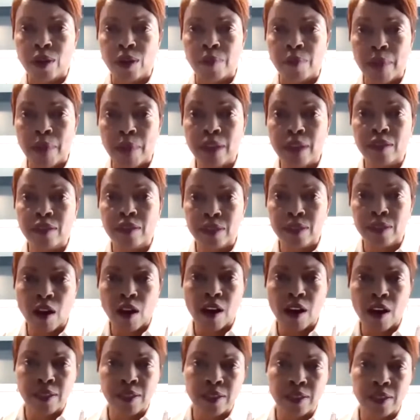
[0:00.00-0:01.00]
make the
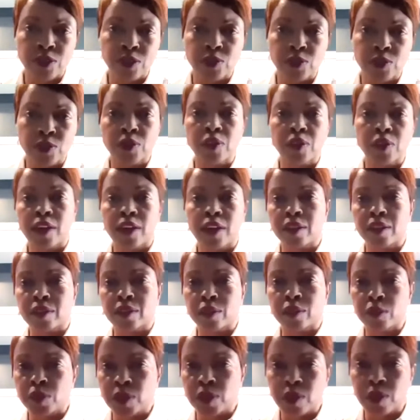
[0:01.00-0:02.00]
sausage, sort of like
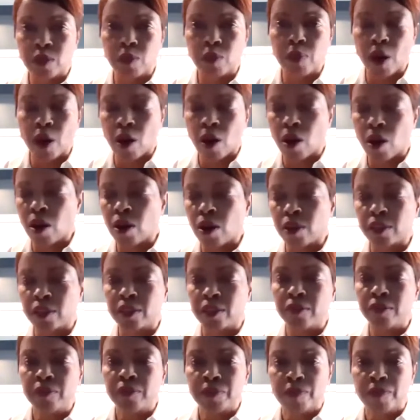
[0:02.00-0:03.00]
Lucille Ball
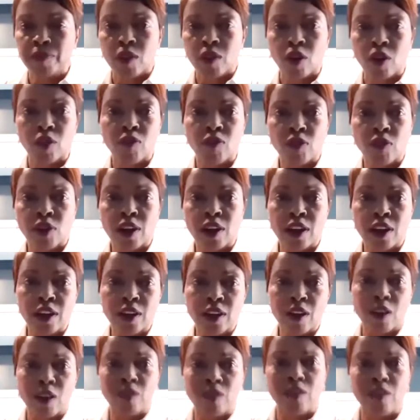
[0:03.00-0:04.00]
and her
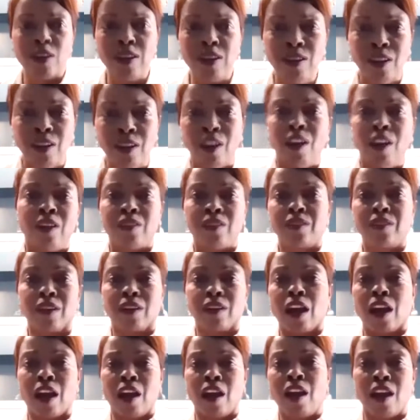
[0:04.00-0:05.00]
friend on the, it's
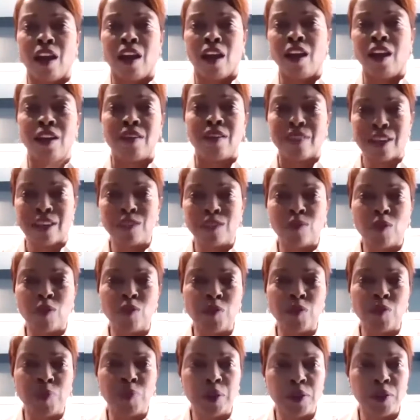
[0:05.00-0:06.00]
like, that's what
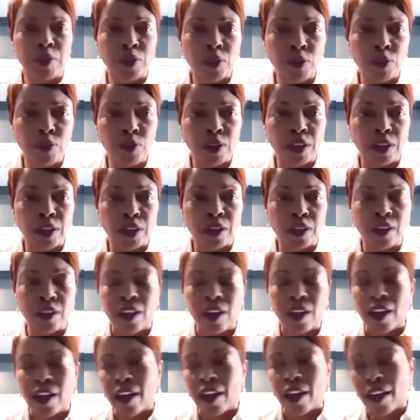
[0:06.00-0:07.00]
we've been doing.
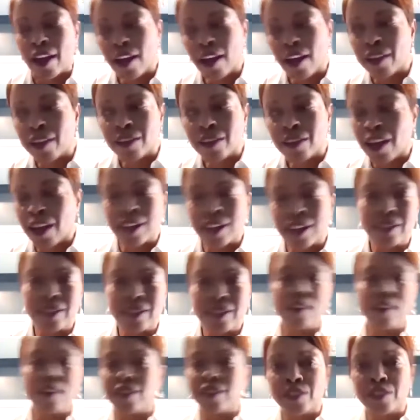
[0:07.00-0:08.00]
And you got
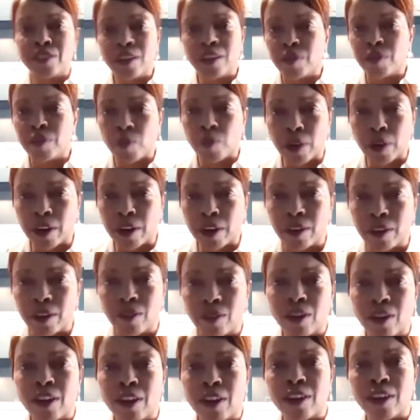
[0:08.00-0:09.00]
sausage everywhere,
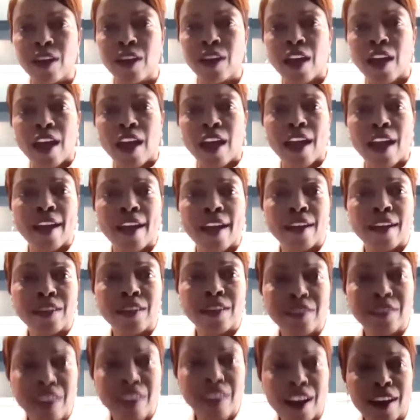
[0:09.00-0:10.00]
right? And
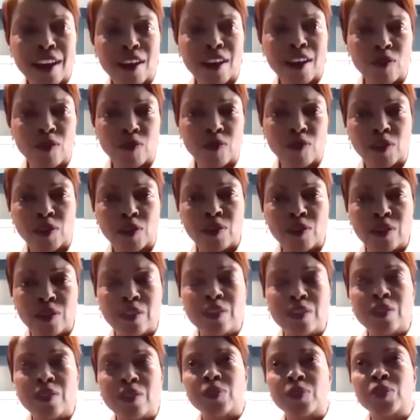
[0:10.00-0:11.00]
it's not helpful.
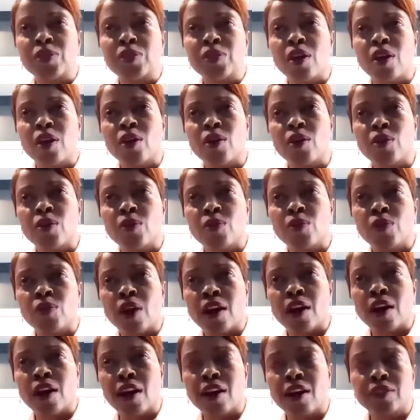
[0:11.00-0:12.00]
So
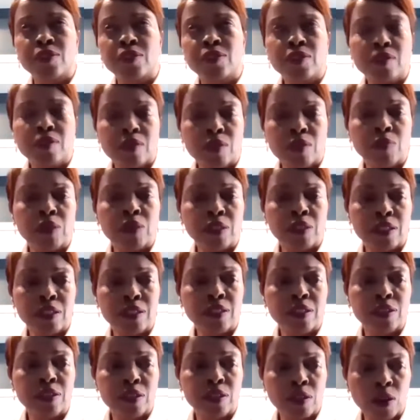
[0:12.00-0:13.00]
I just think we need
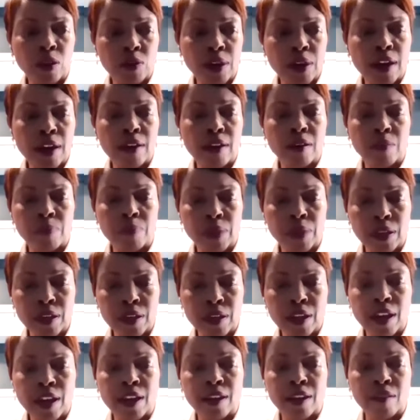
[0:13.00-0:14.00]
to slow down a
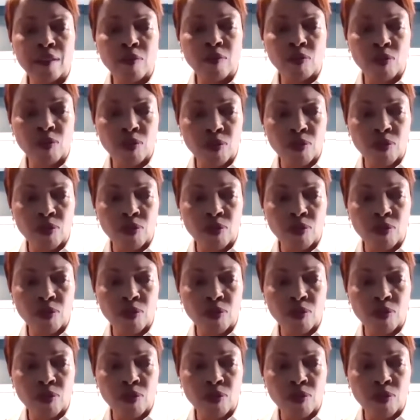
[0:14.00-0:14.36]
bit and